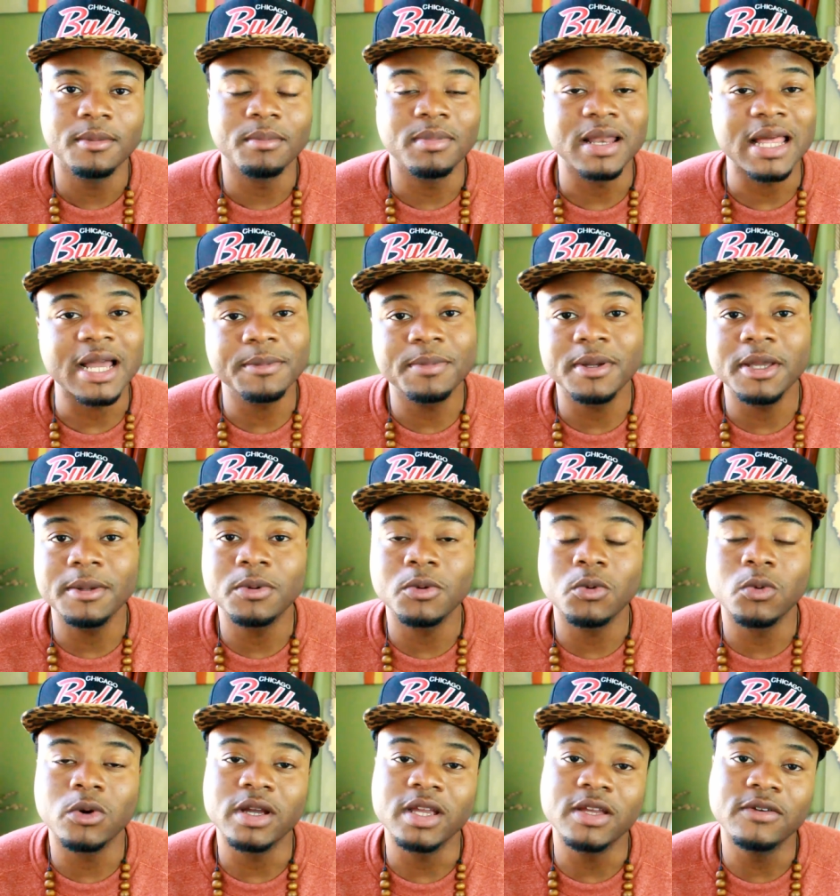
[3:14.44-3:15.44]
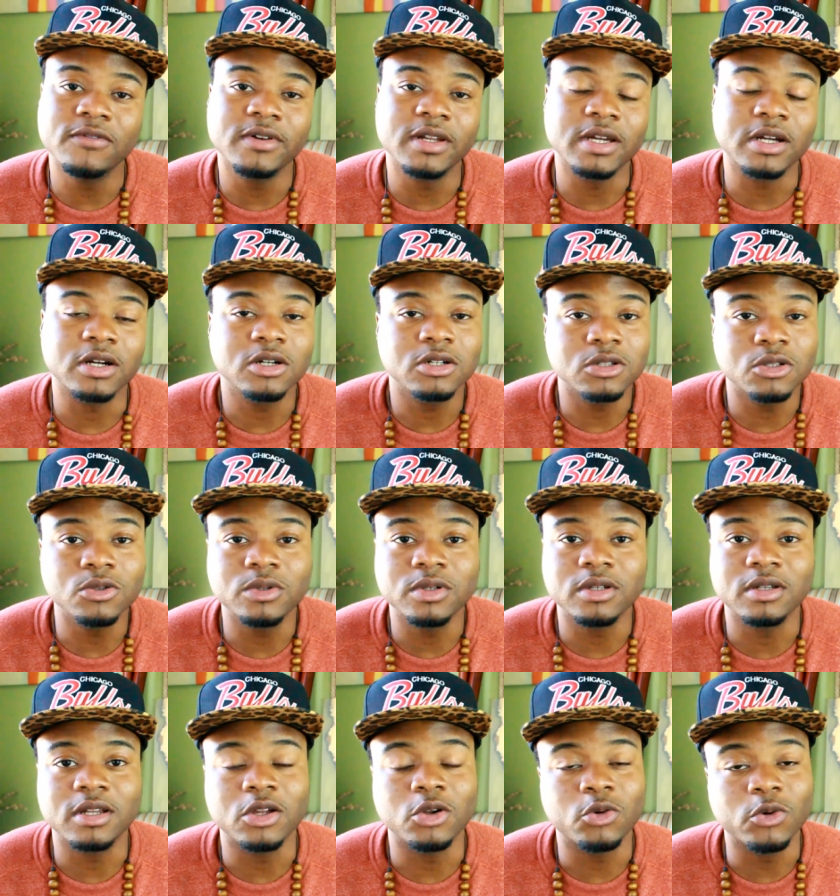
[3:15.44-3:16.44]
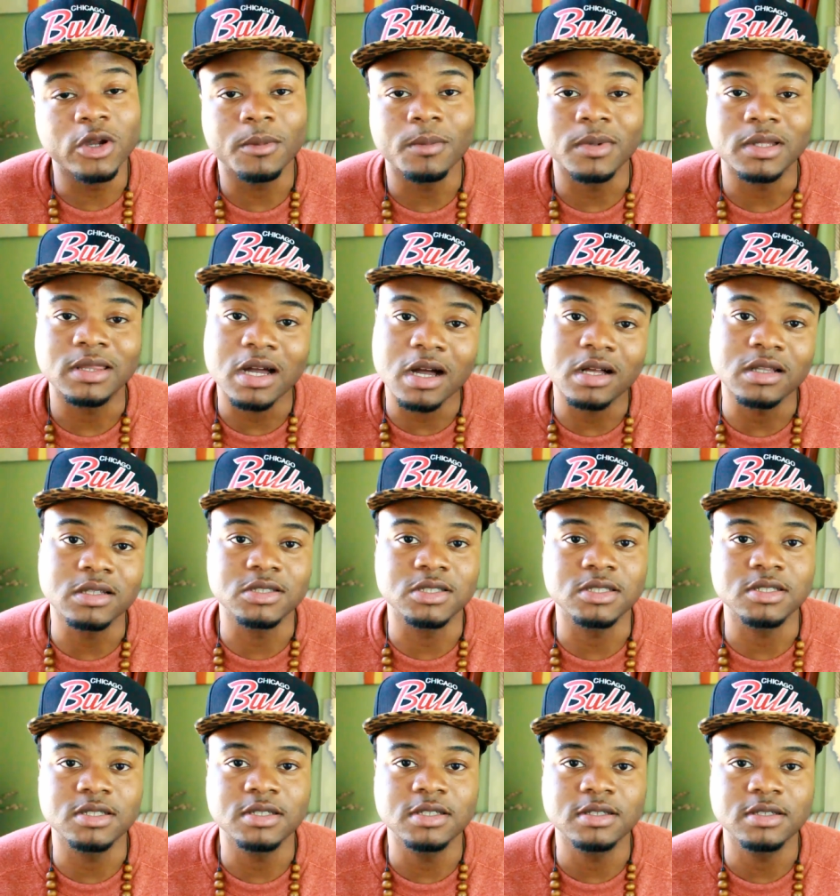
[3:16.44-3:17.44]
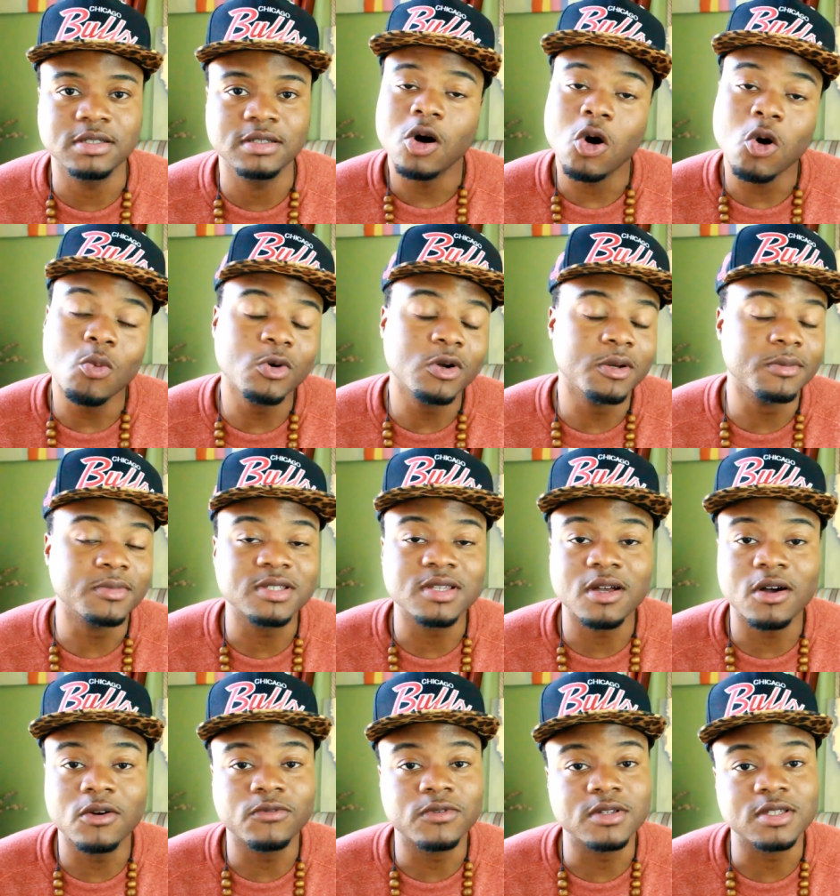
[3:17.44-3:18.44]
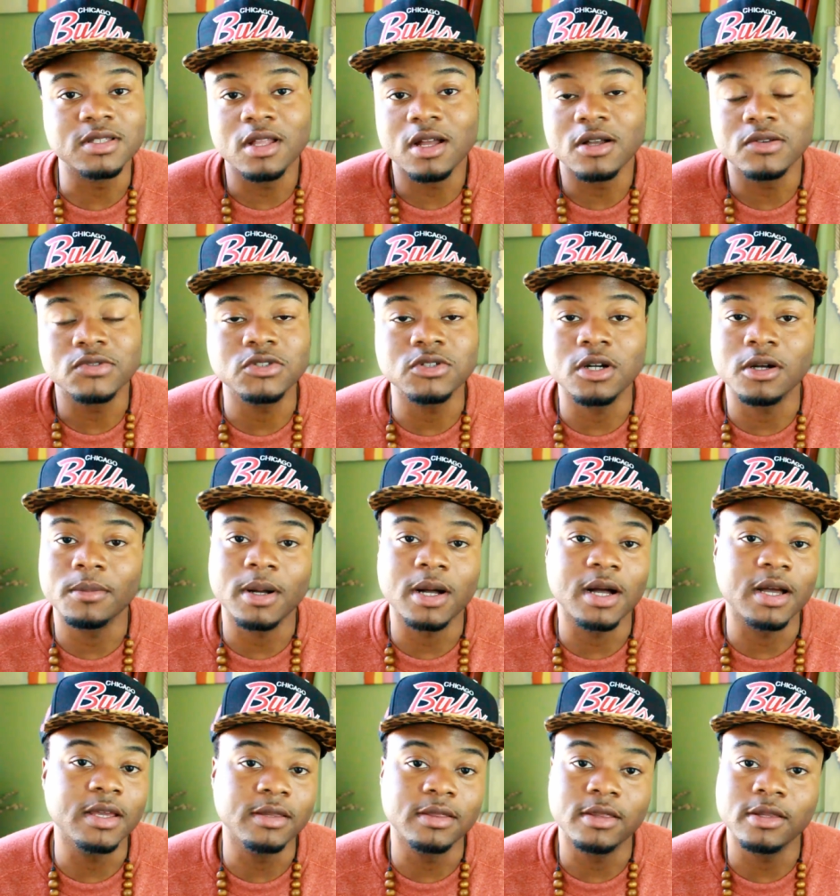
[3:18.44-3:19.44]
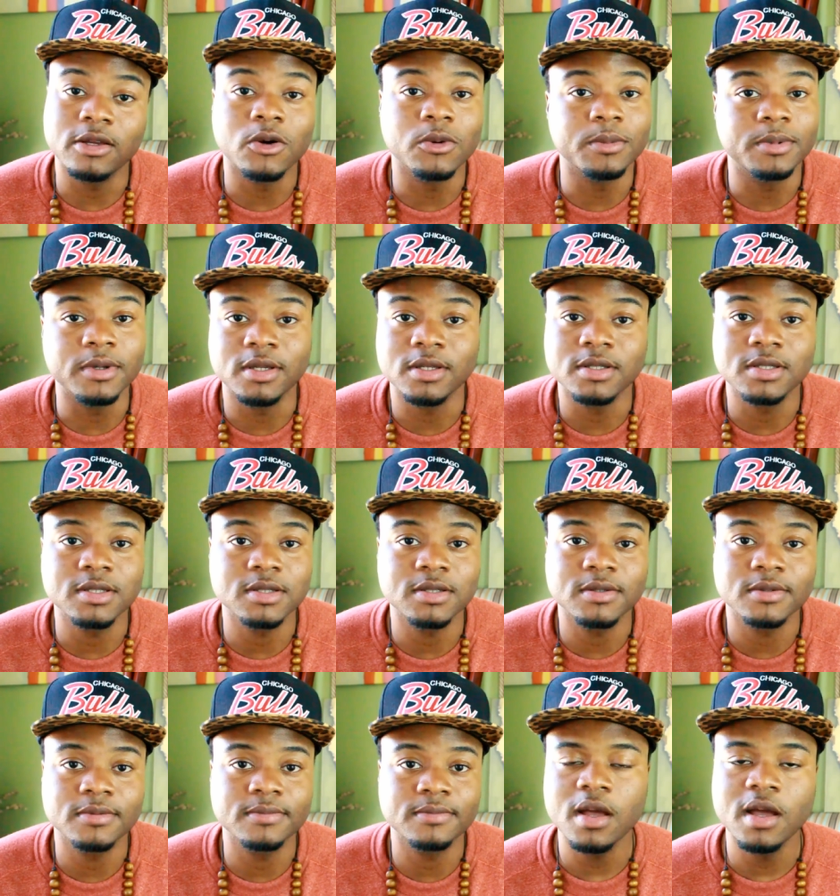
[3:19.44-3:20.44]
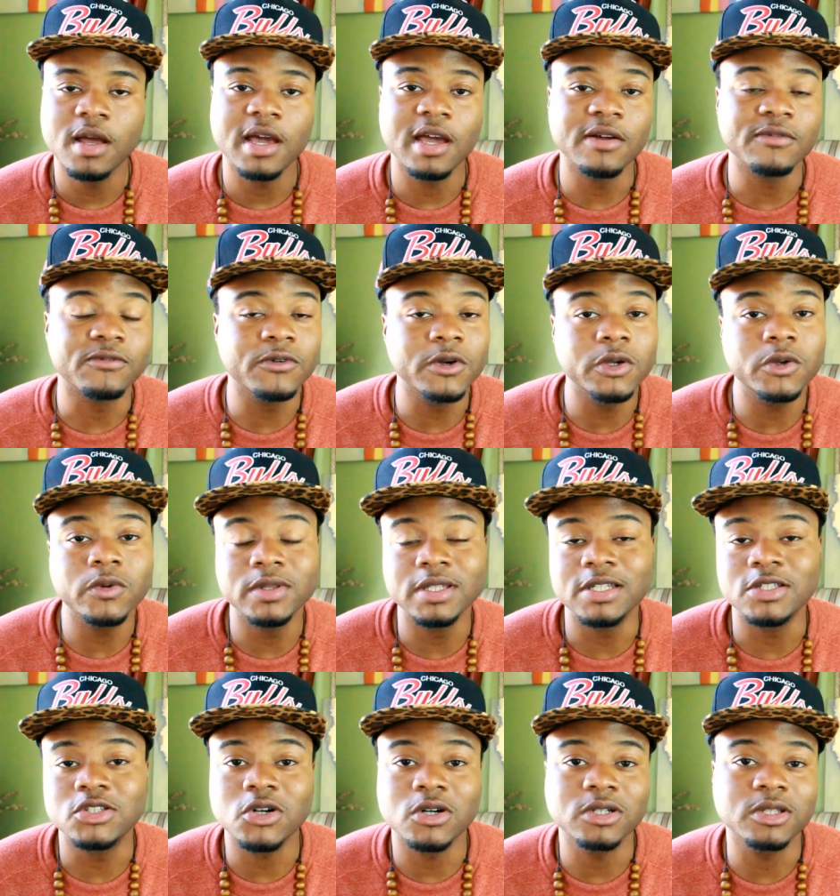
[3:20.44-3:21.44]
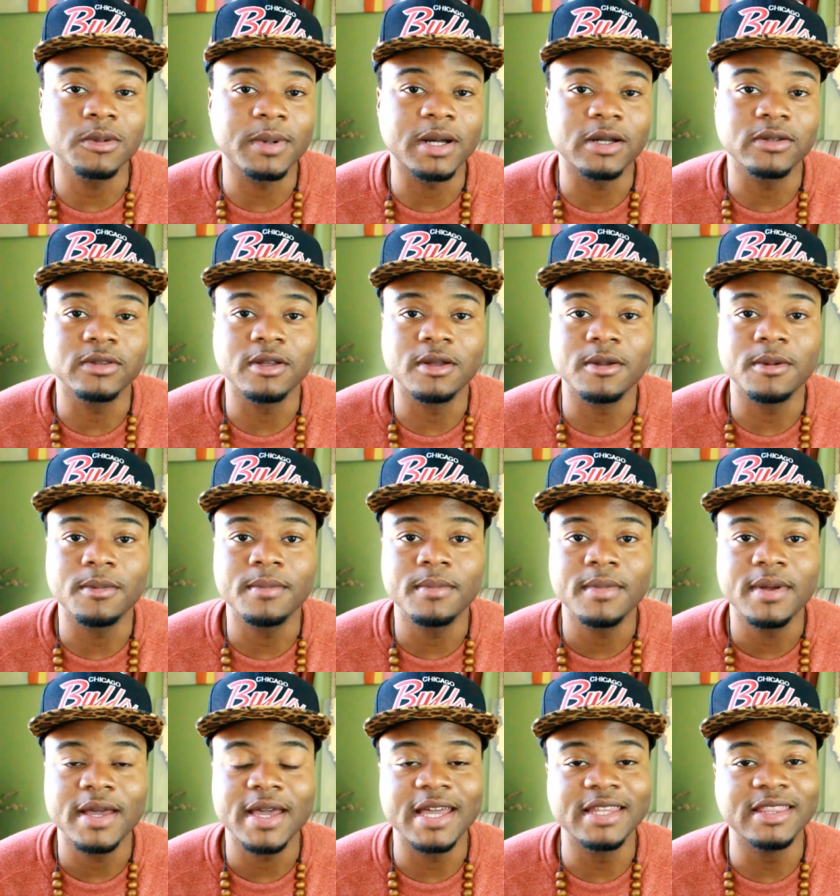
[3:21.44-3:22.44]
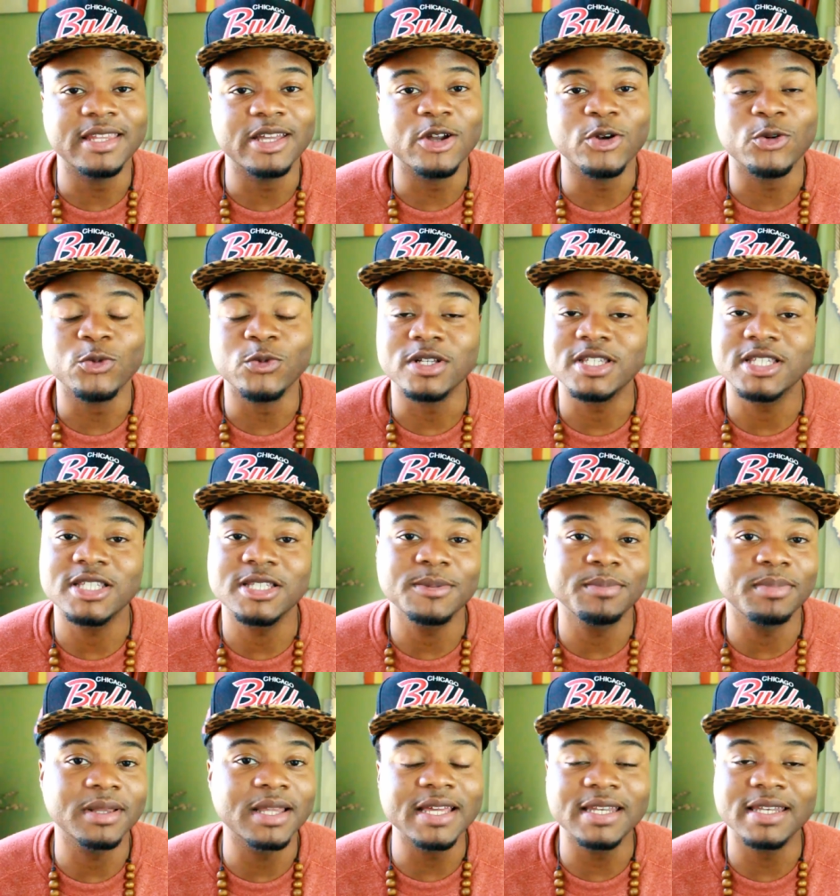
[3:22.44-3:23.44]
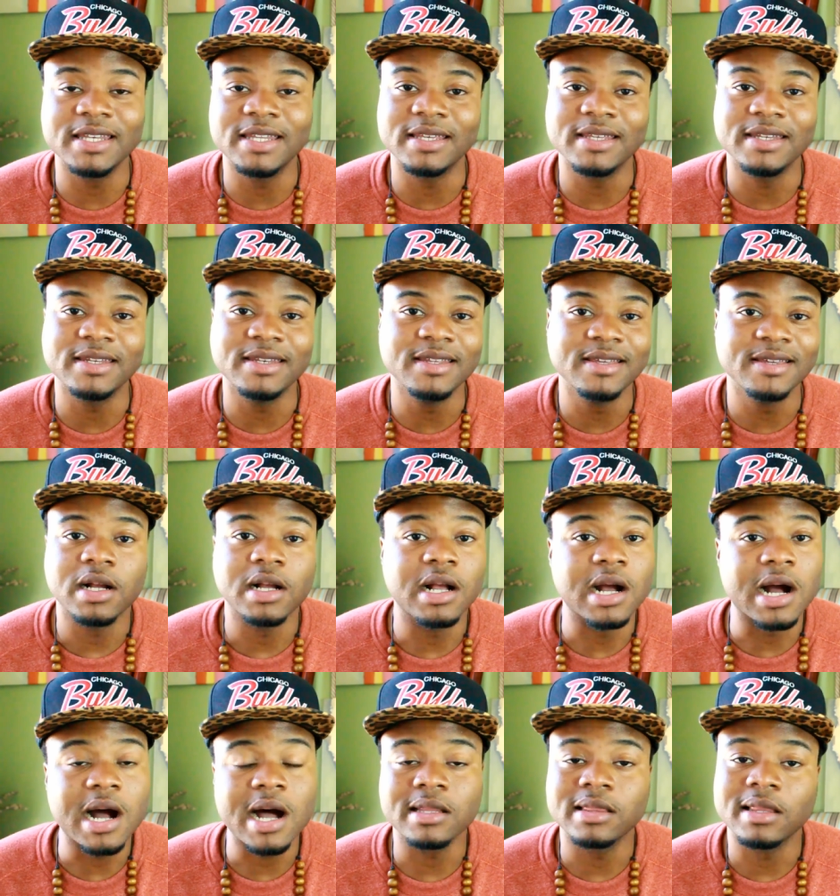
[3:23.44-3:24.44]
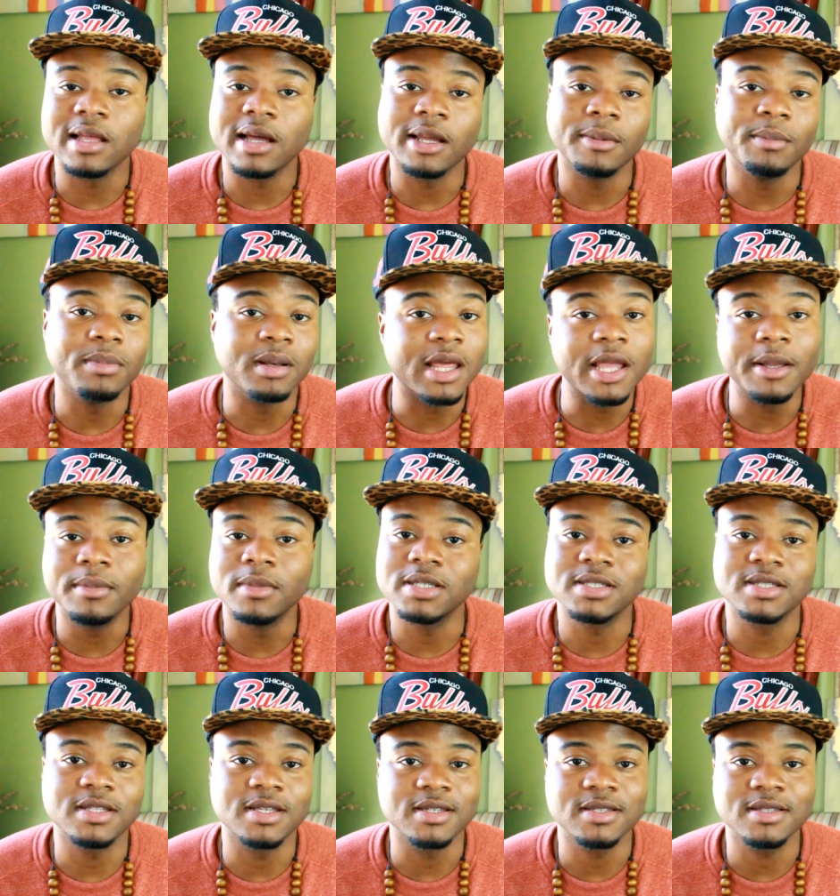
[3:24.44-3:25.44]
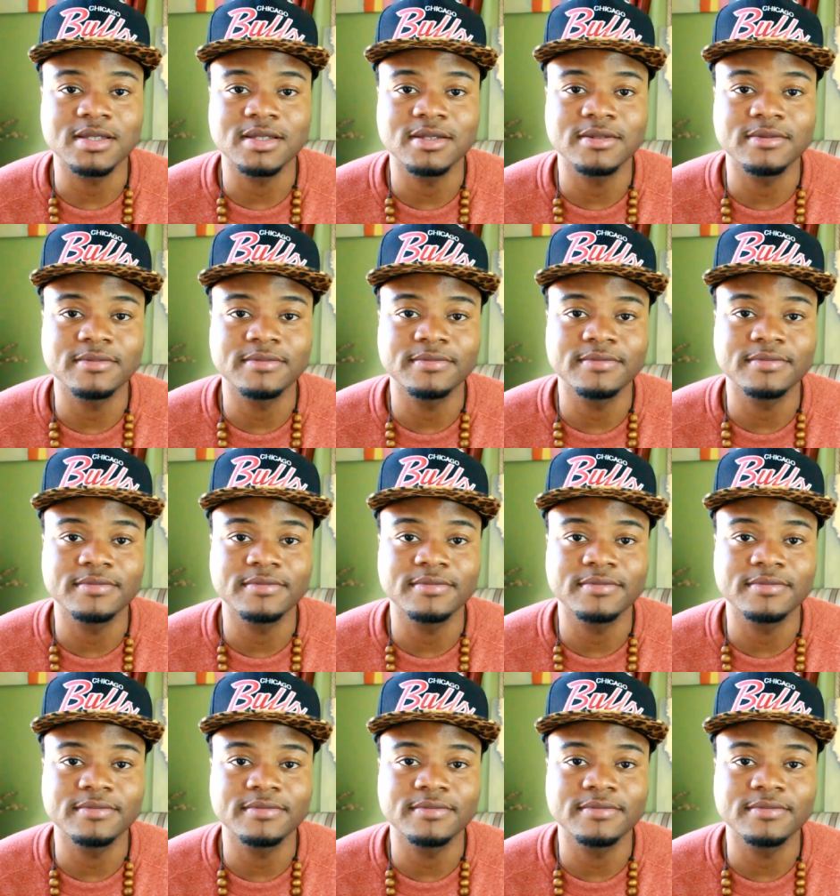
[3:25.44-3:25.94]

Black people were even included in Greek mythology. Homer himself was love struck by Ethiopians and frequently talked about them and their resplendent, godlike blamelessness.